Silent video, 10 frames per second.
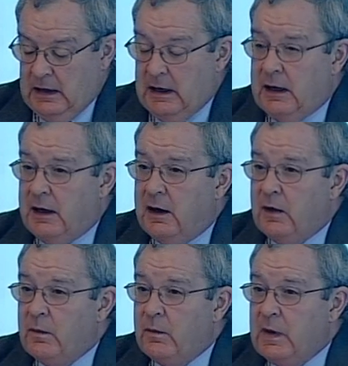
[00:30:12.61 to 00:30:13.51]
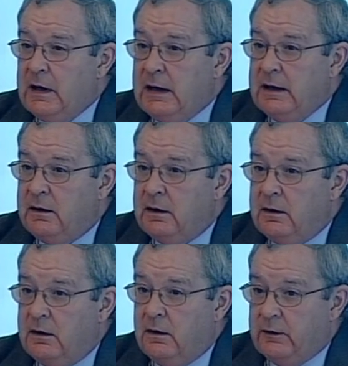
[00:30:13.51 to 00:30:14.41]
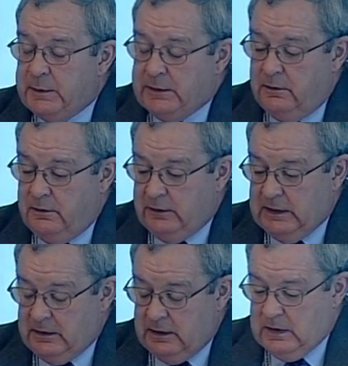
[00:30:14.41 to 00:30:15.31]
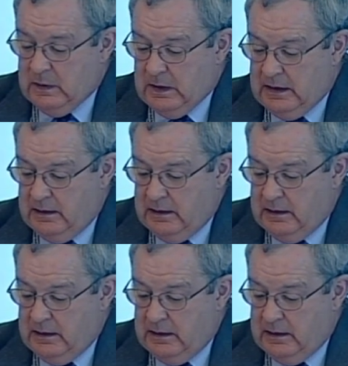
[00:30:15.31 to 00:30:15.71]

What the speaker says: In hospitals and other